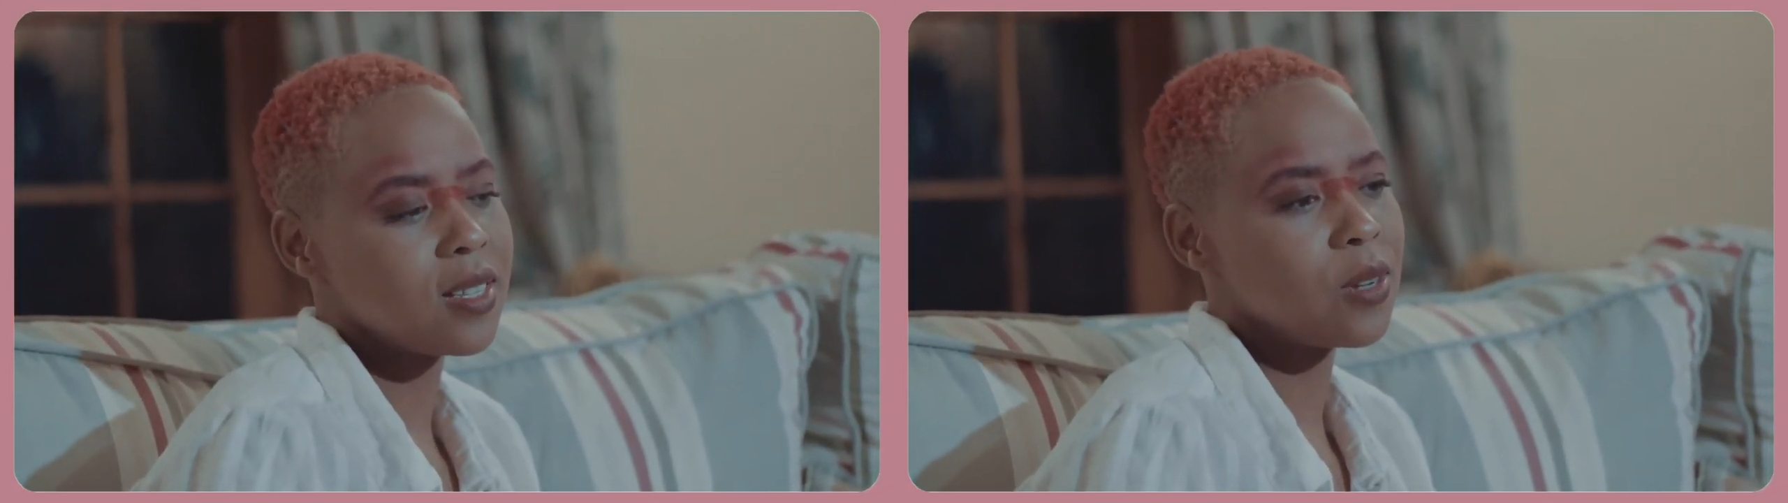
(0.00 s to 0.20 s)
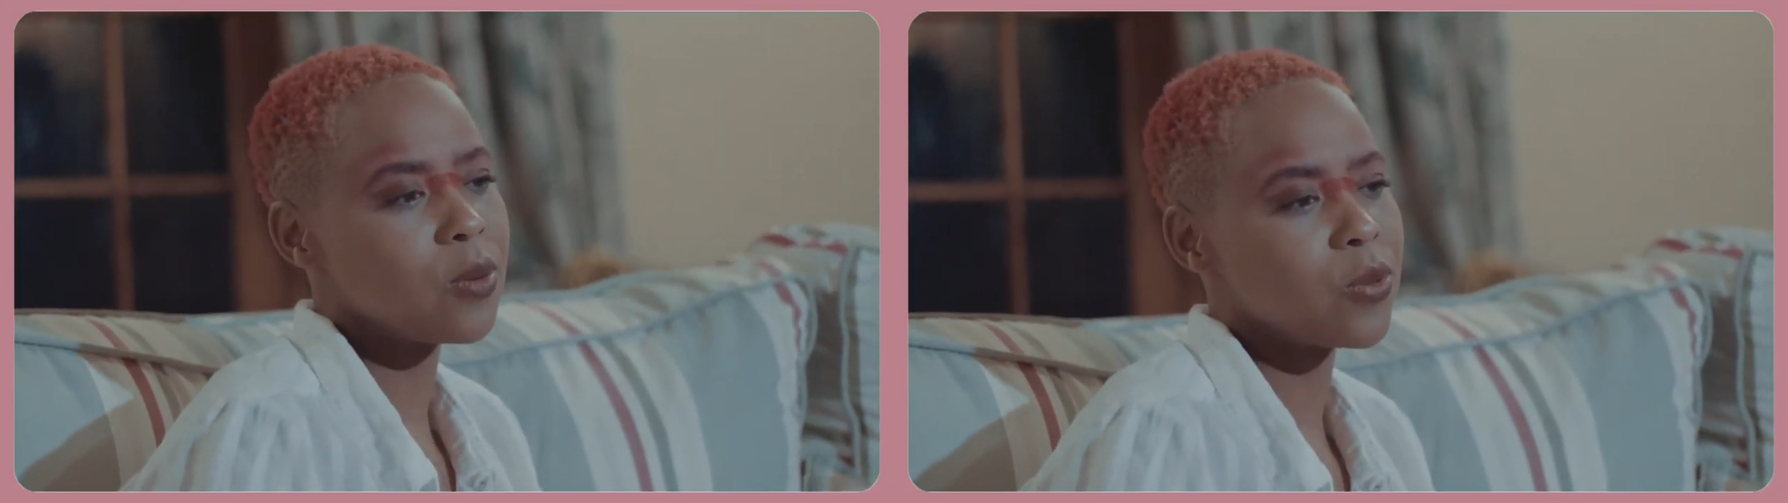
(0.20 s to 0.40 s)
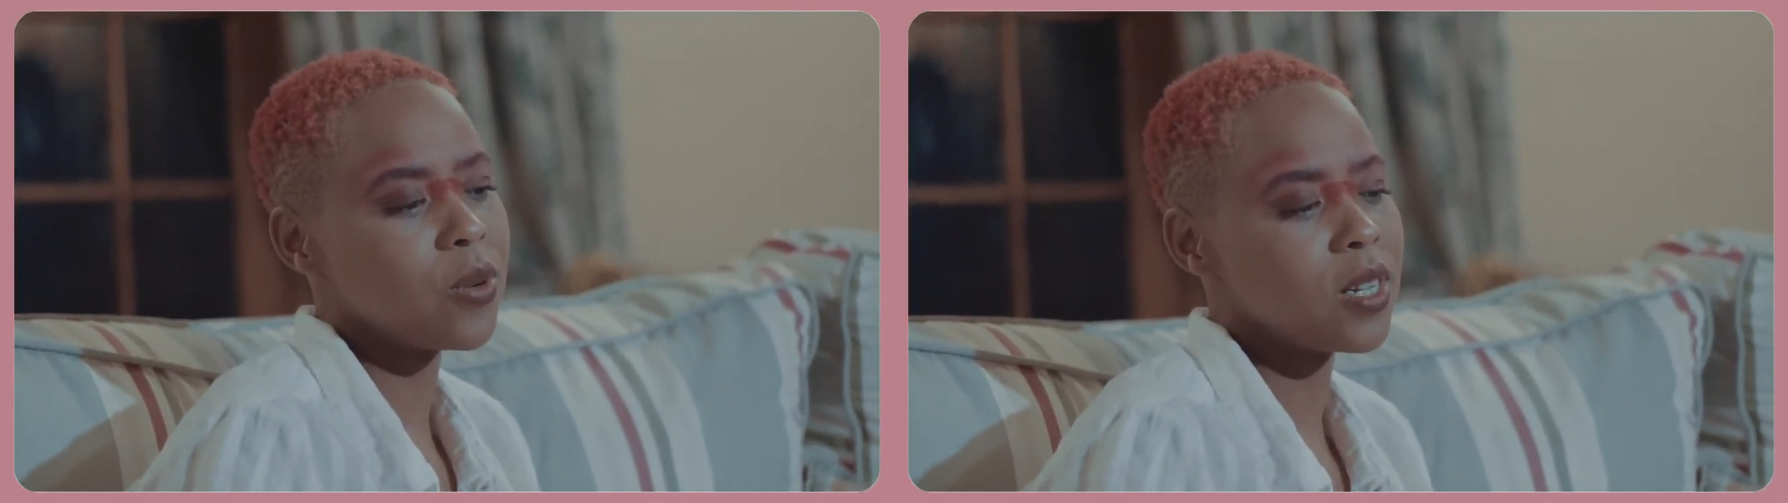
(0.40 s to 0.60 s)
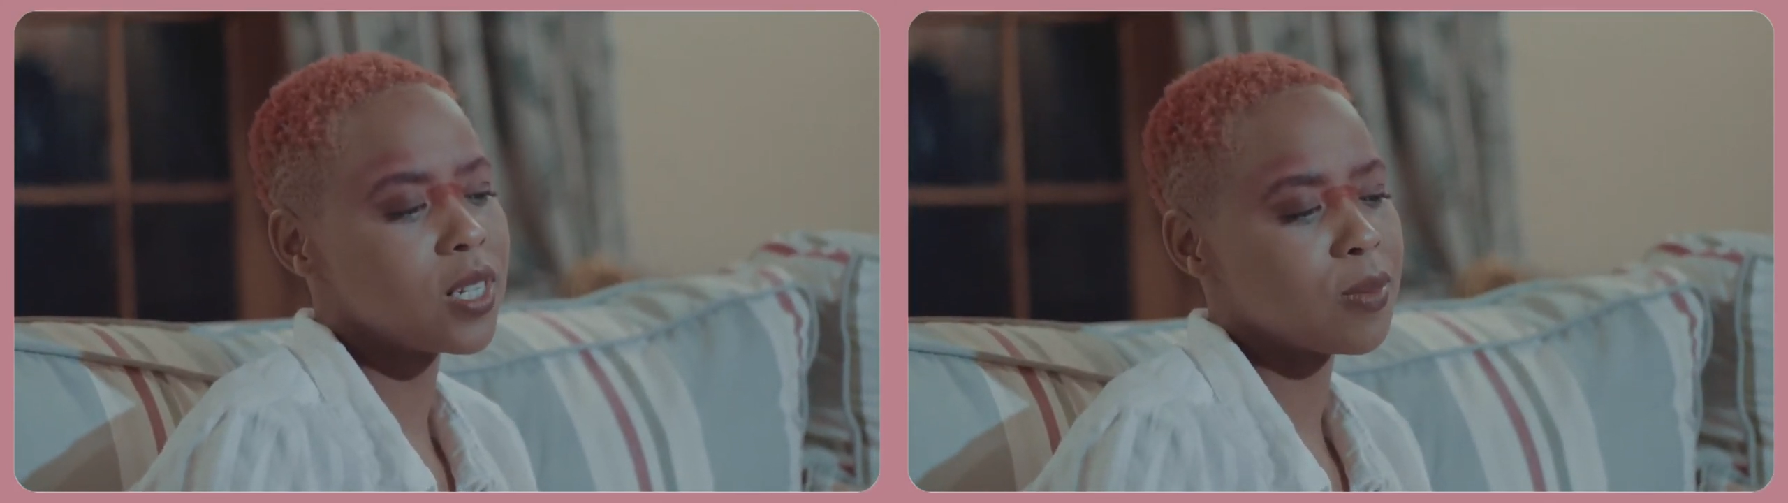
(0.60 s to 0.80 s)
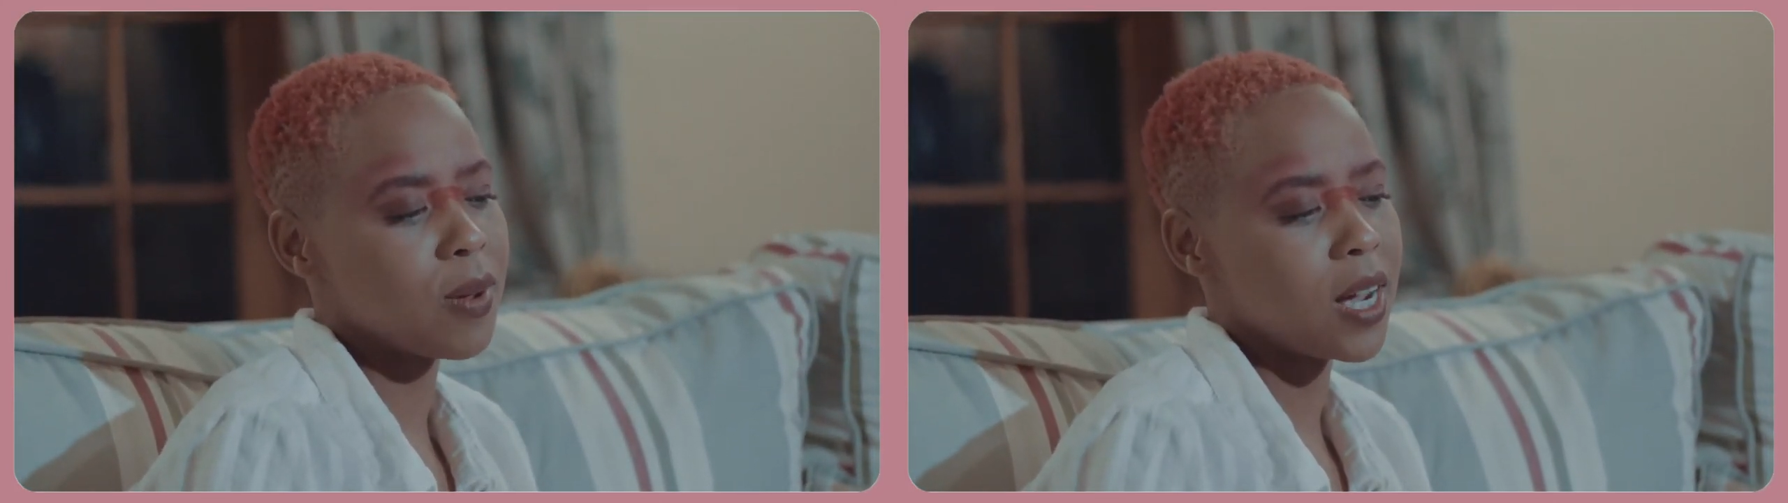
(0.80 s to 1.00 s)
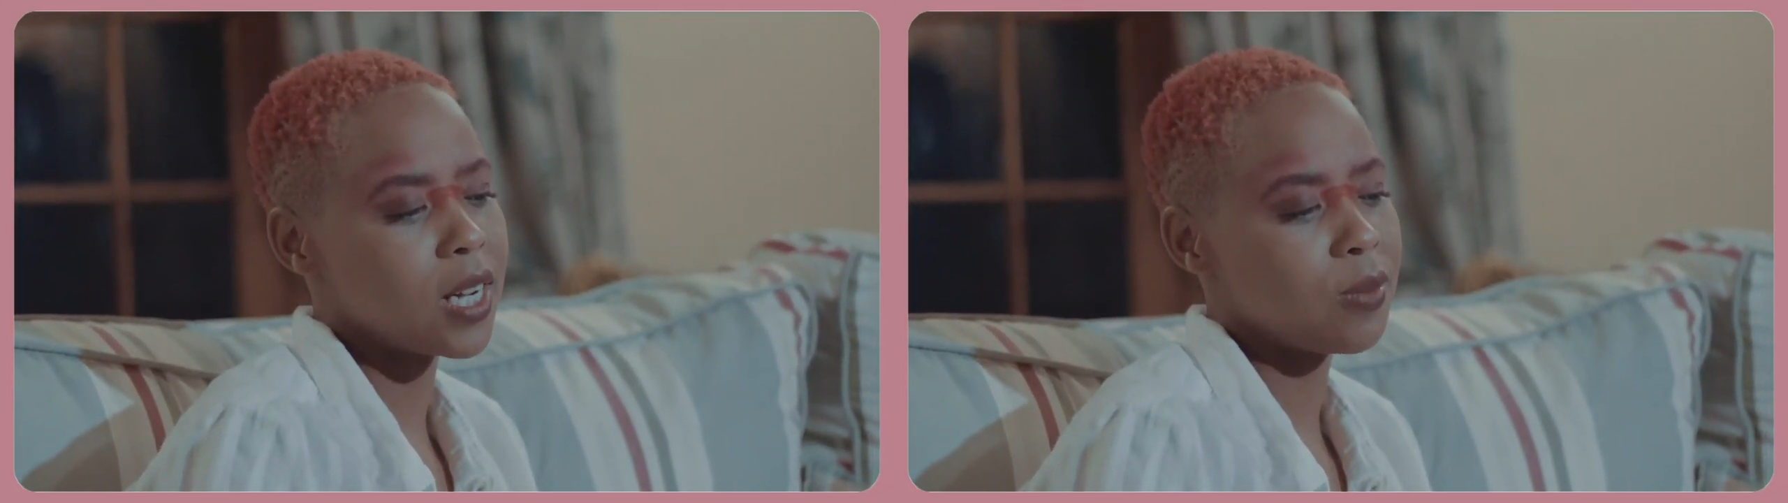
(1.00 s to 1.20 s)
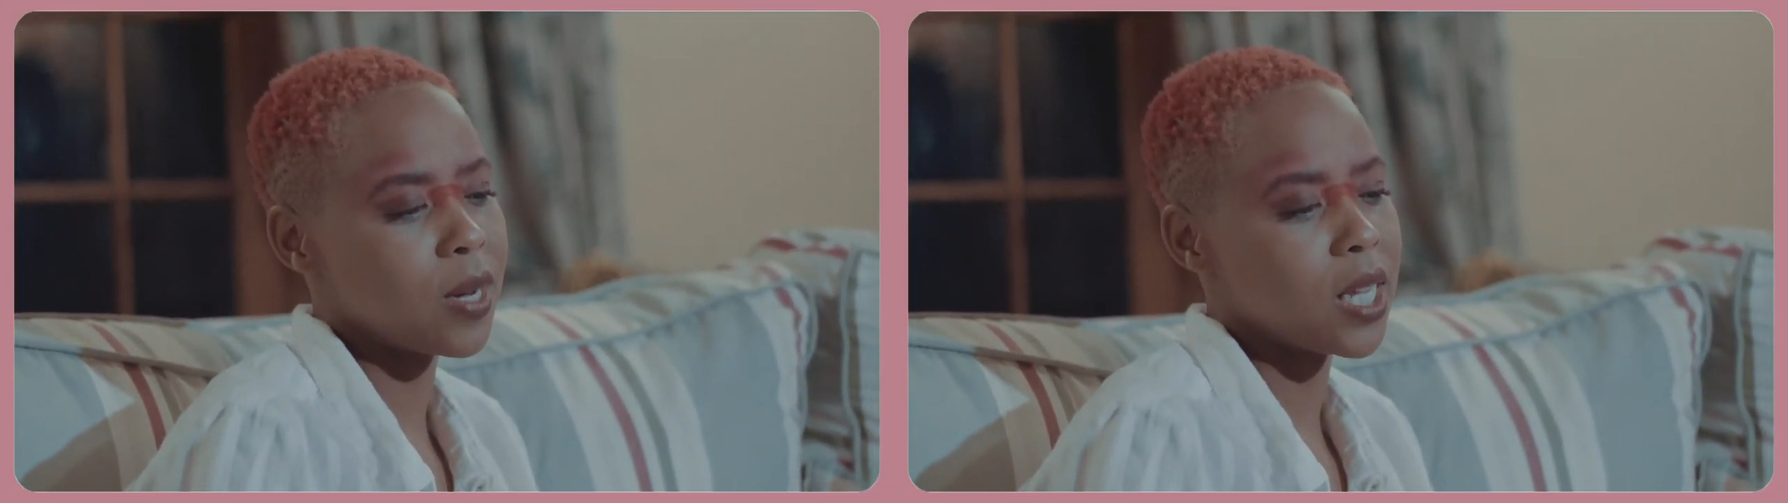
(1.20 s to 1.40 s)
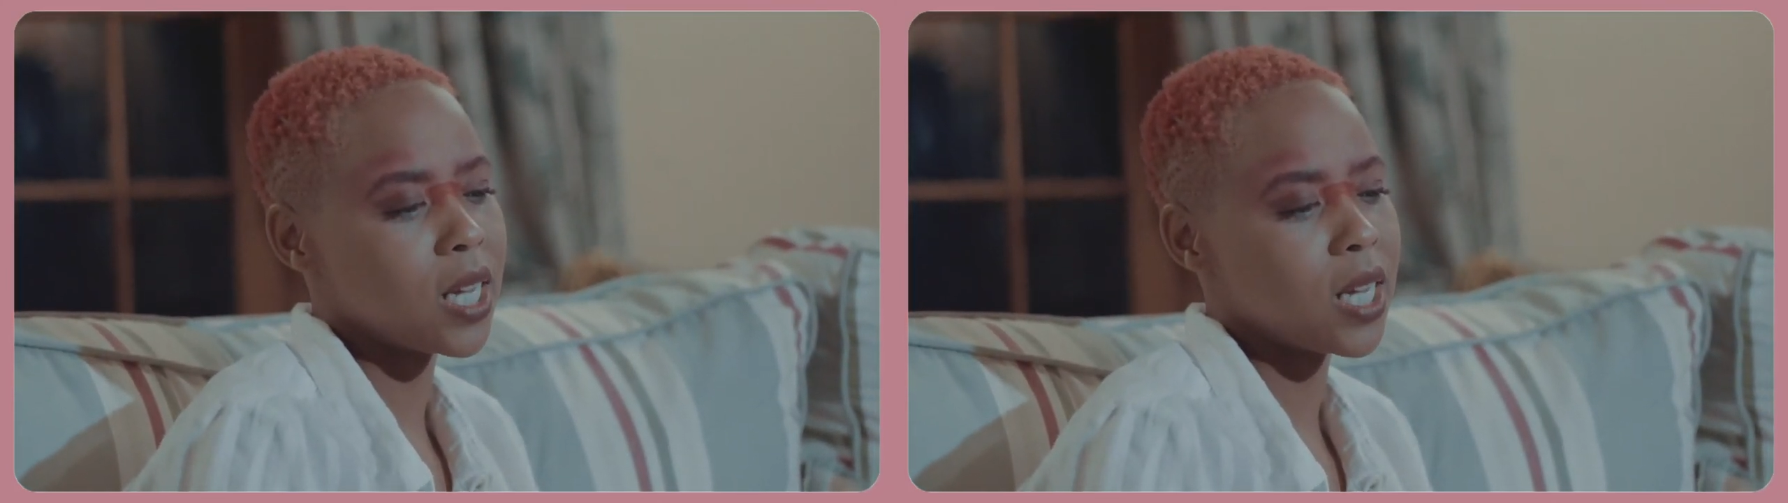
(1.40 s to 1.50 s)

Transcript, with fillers: it was really inspired by